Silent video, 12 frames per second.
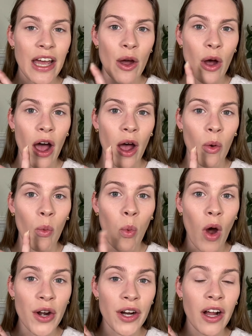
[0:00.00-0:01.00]

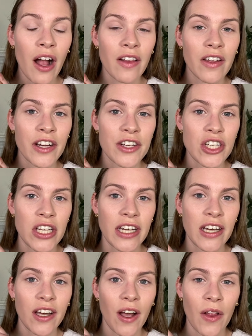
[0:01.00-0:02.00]
watercolor
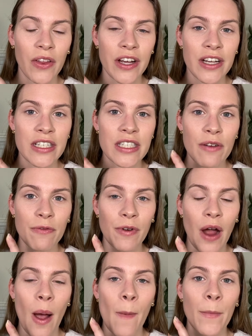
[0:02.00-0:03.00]
cheek colors
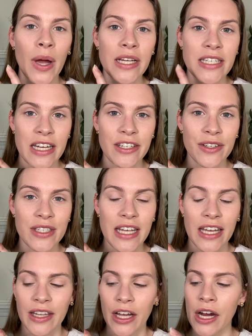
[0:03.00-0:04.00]
from Daniel
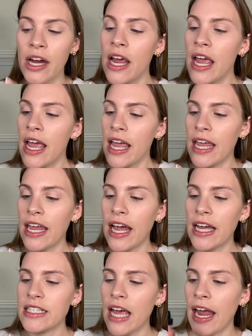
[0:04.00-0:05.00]
Sandler,
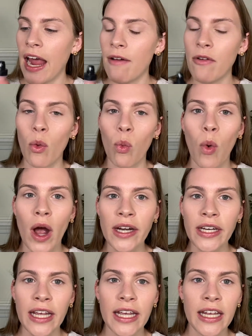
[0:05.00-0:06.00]
and I have
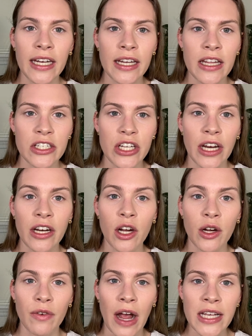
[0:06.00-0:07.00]
one in the shade
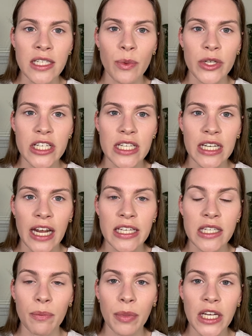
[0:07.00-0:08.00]
Caress, which is a nice
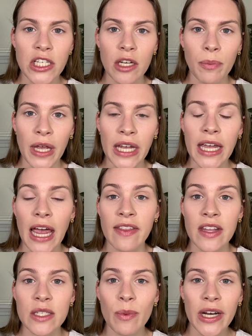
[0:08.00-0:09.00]
peachy pink, and
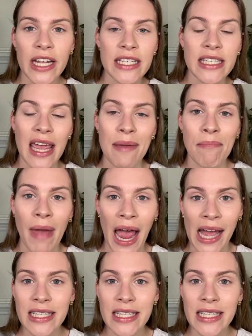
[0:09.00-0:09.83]
this one is a matte